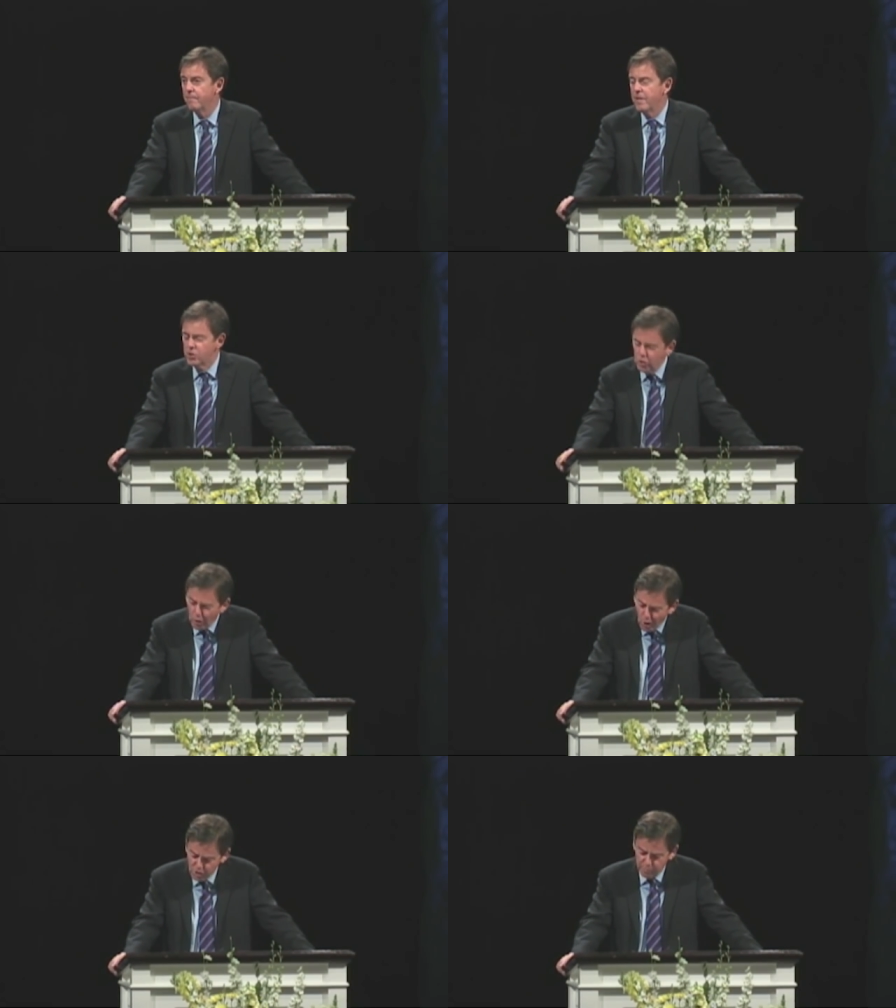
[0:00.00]
This
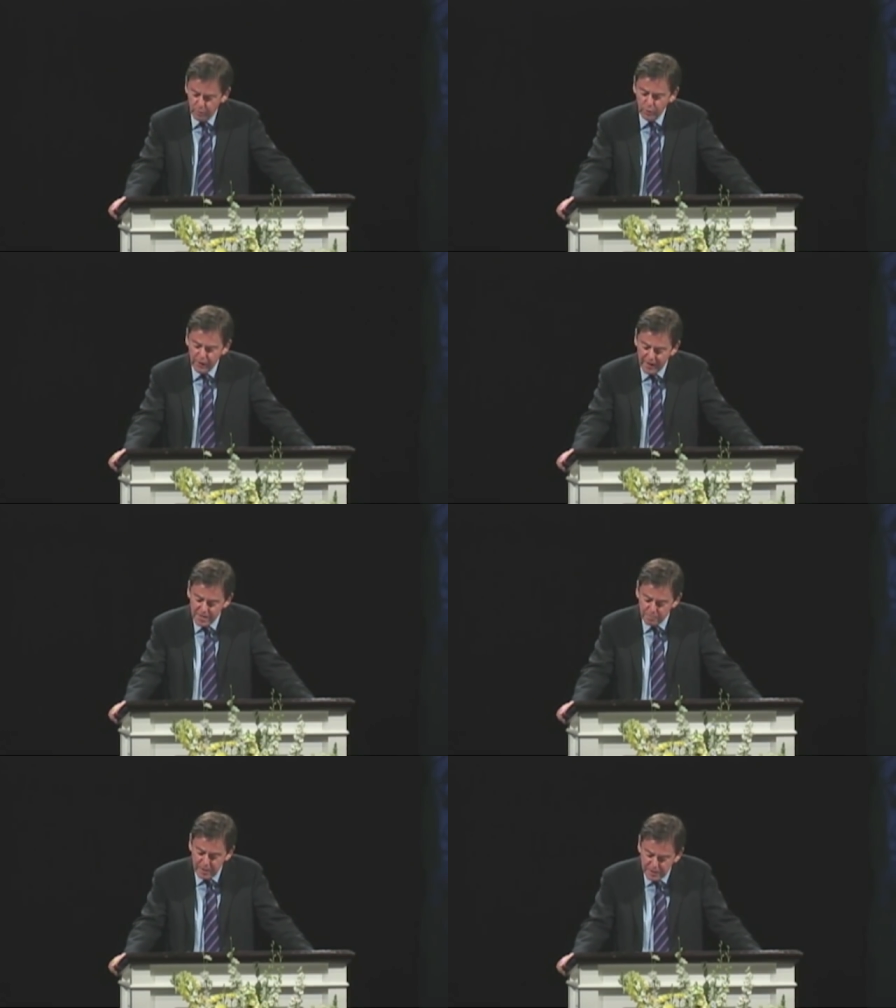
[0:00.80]
gospel that
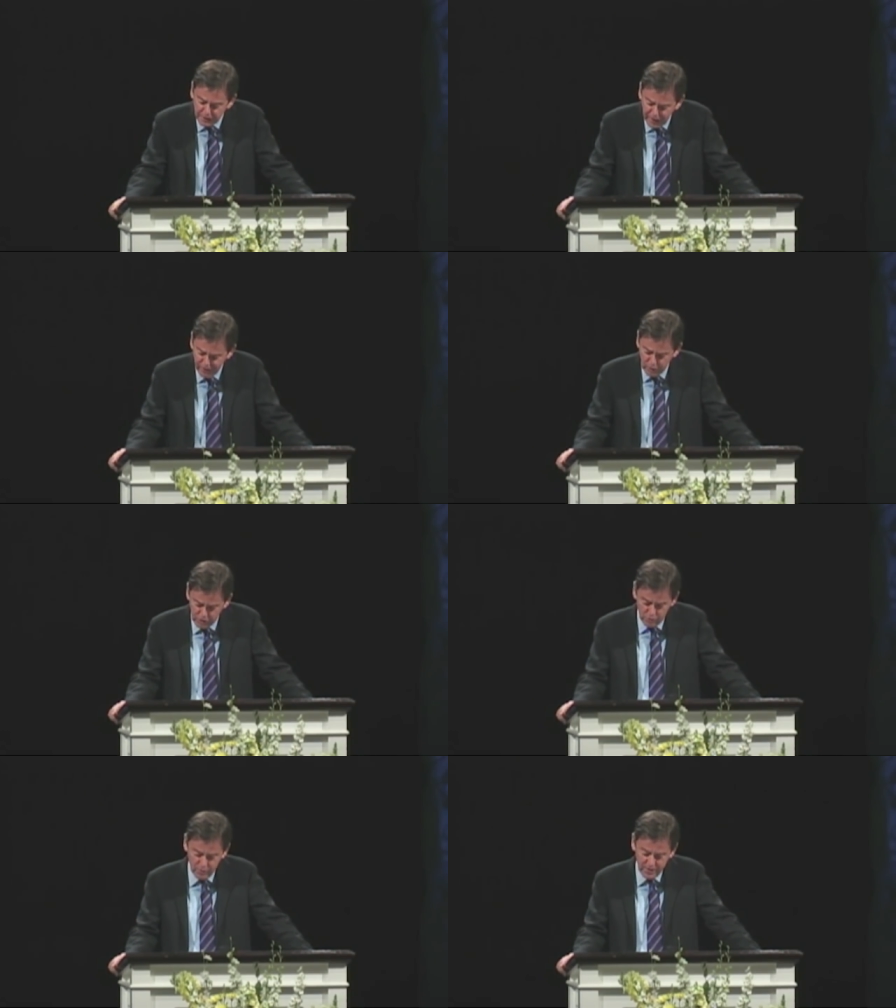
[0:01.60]
has been delivered
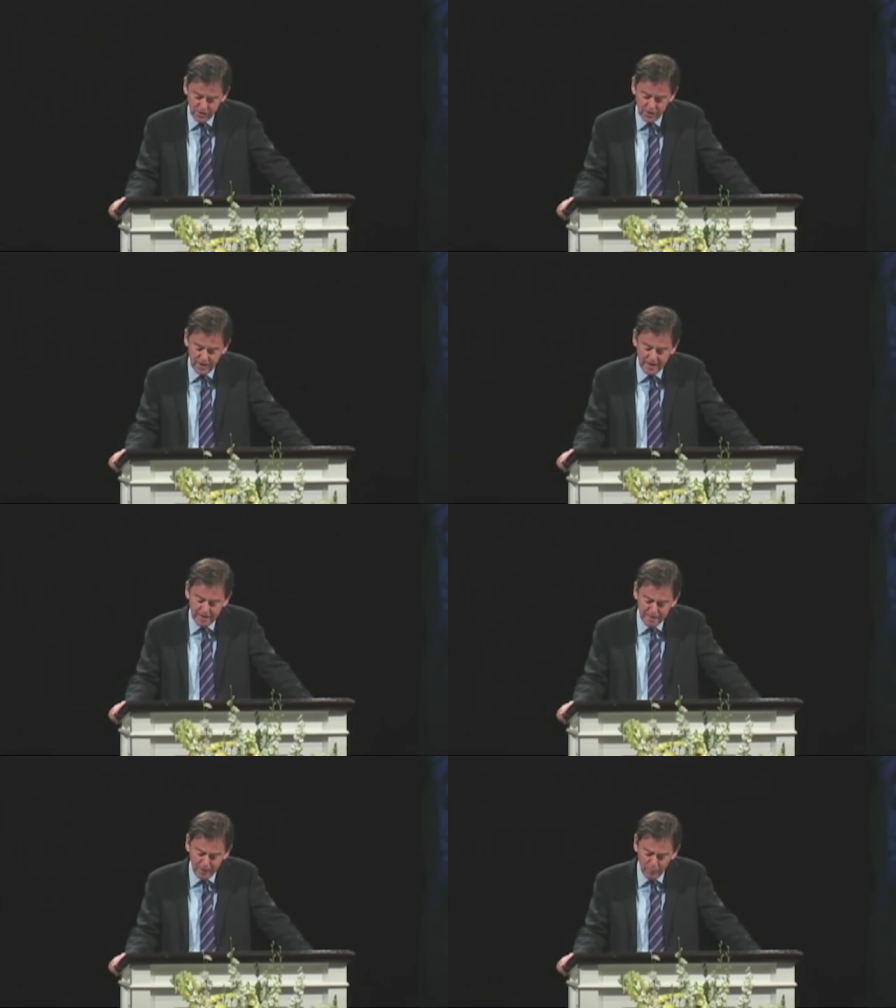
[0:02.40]
to us
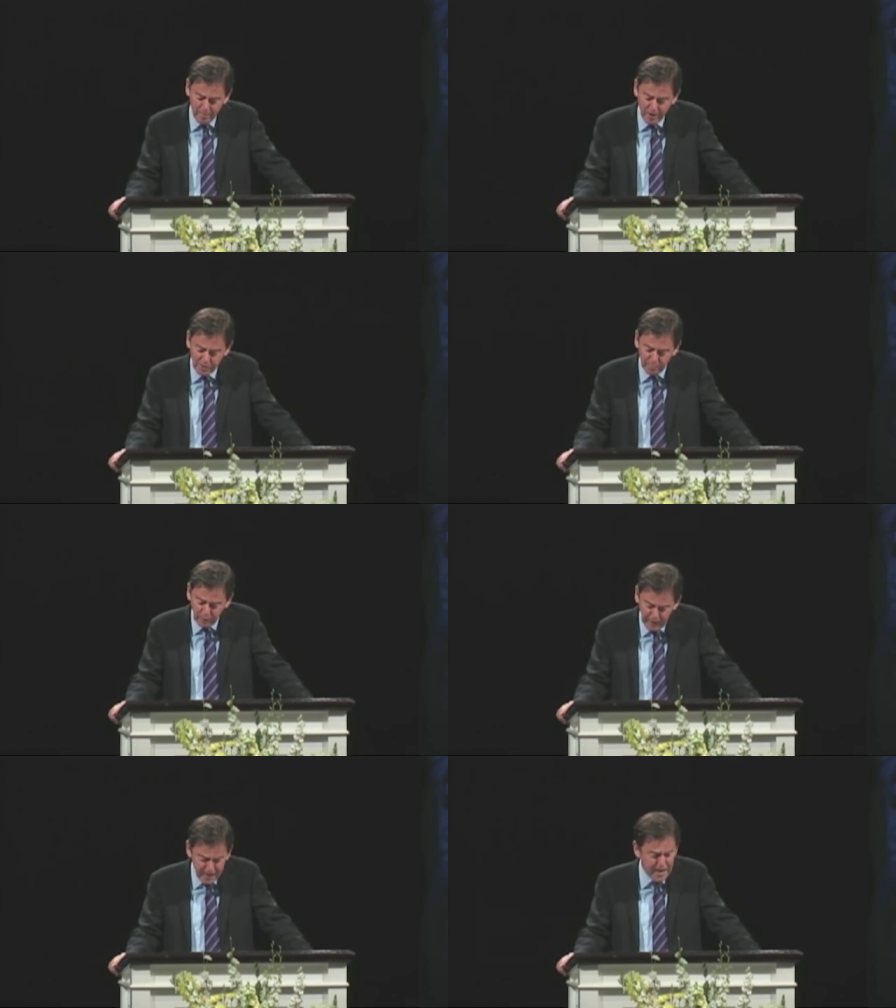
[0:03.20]
that we must
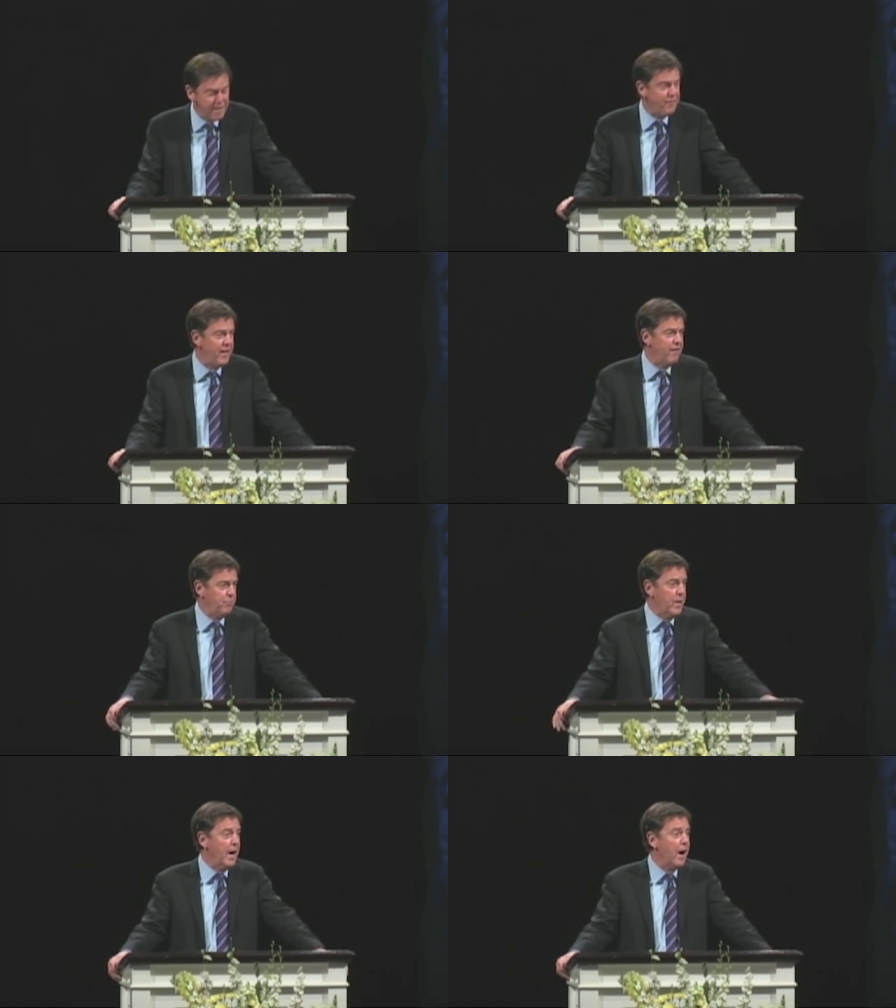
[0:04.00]
believe
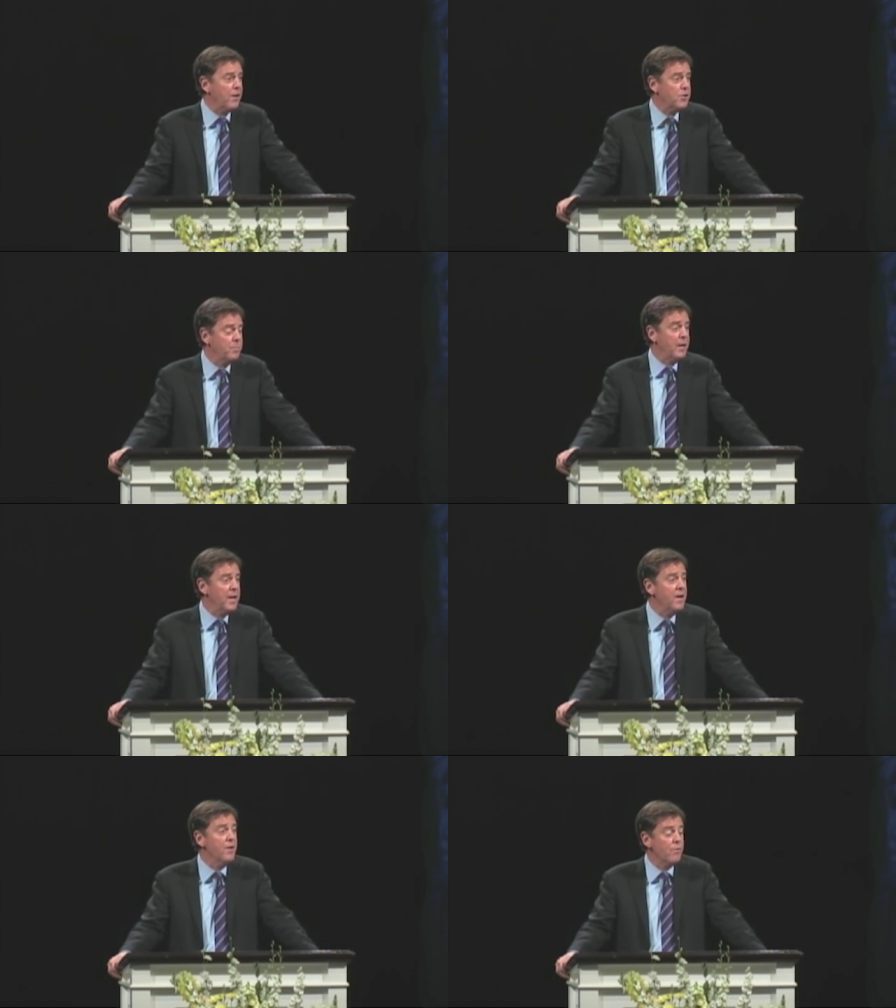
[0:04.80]
if we are to
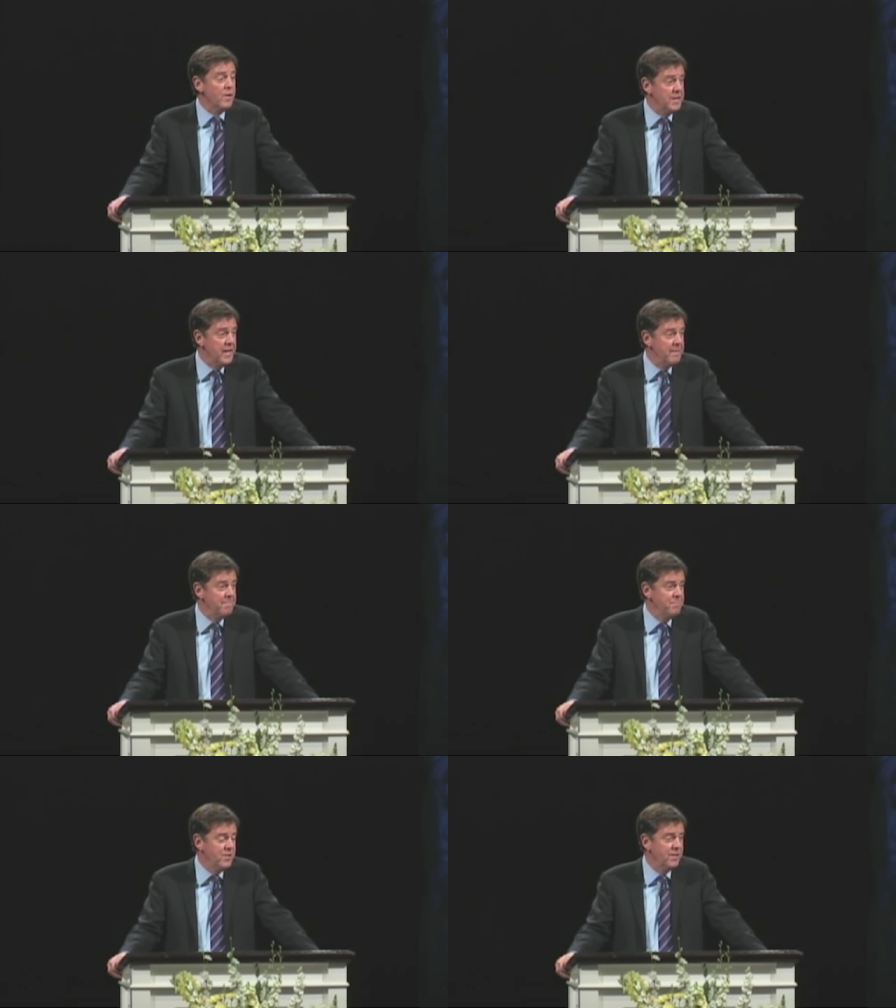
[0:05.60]
be
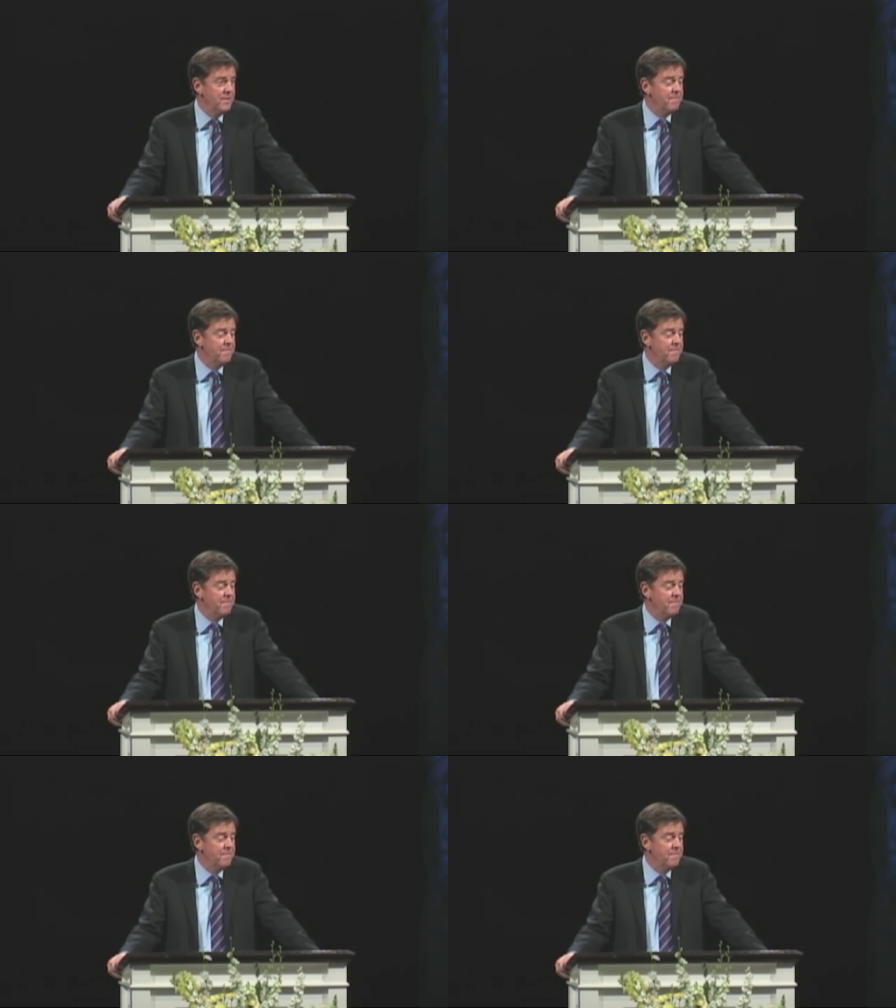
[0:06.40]
redeemed,